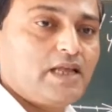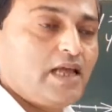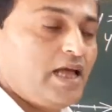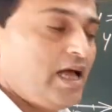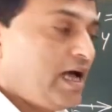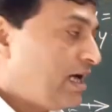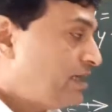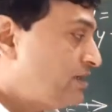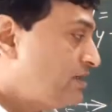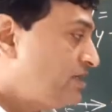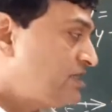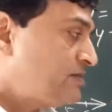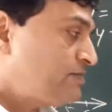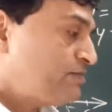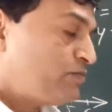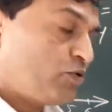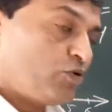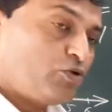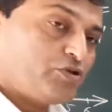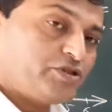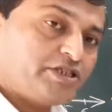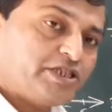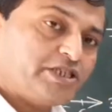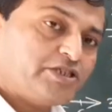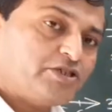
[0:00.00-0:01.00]
And this
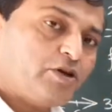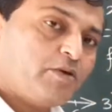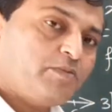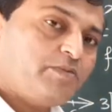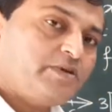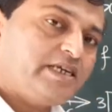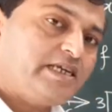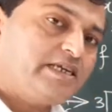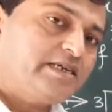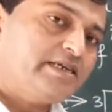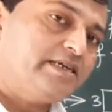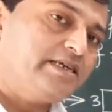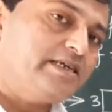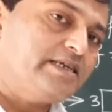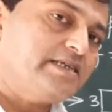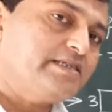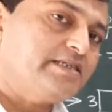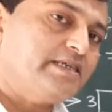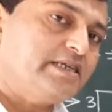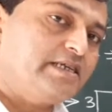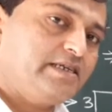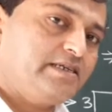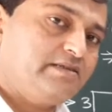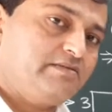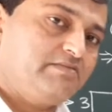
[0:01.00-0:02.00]
process of
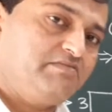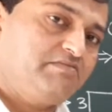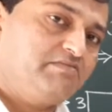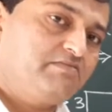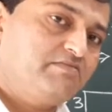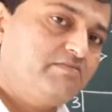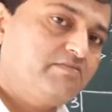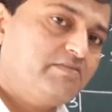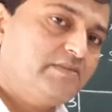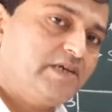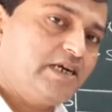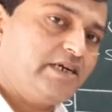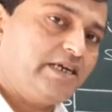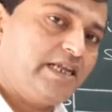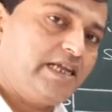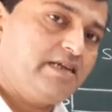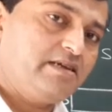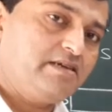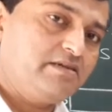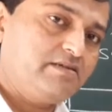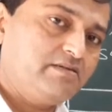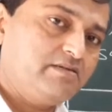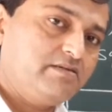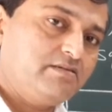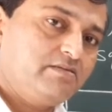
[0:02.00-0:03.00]
decreasing,
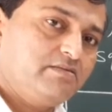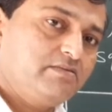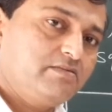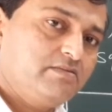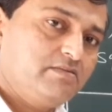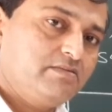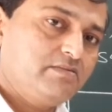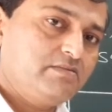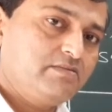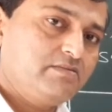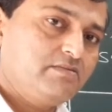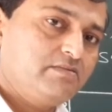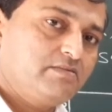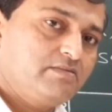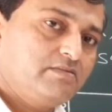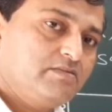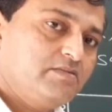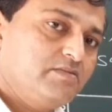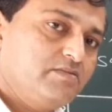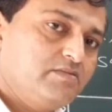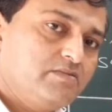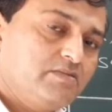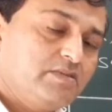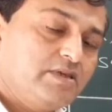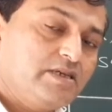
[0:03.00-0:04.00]
cutting,
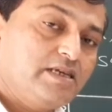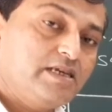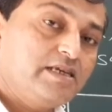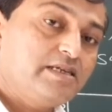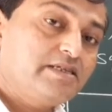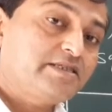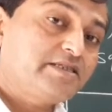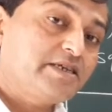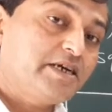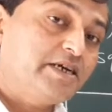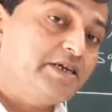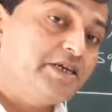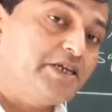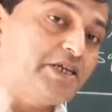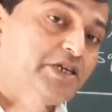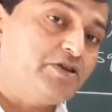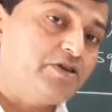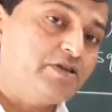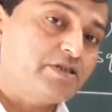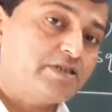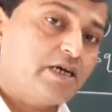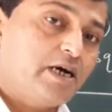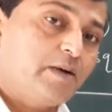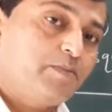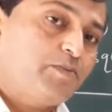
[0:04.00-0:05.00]
is
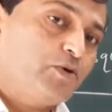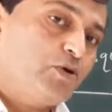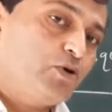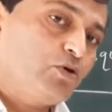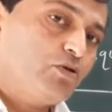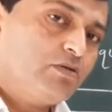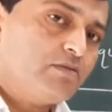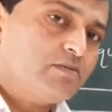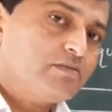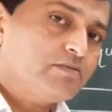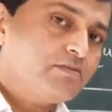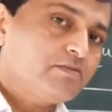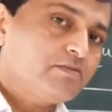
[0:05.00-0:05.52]
continuous up to